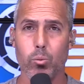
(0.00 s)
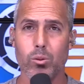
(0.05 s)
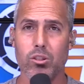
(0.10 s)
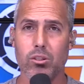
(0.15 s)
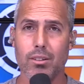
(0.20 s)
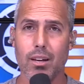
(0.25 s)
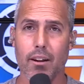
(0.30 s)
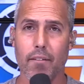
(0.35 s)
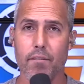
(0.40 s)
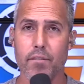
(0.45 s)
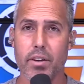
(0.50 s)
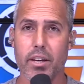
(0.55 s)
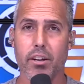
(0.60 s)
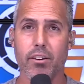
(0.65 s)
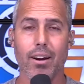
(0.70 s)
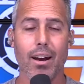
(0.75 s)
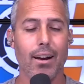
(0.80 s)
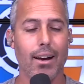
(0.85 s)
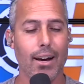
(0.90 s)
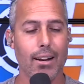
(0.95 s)
We just got to
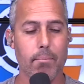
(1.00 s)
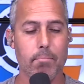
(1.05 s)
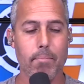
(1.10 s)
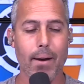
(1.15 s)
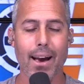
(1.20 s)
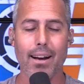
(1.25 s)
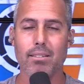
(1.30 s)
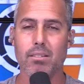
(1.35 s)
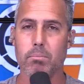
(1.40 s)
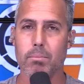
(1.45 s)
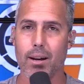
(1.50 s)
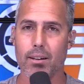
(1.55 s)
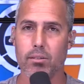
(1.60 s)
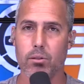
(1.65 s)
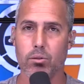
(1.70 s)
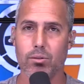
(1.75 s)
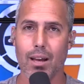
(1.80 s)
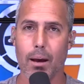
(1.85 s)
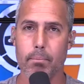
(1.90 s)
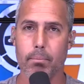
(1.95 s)
figure out how to maximize
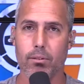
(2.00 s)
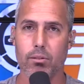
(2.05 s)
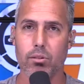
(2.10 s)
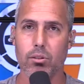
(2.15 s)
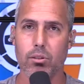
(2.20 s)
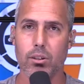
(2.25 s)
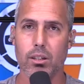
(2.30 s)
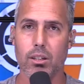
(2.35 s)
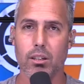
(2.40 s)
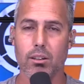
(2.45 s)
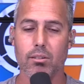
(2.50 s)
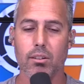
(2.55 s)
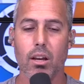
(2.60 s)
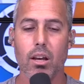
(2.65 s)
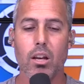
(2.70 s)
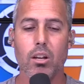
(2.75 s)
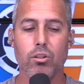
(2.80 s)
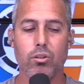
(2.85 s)
those opportunities,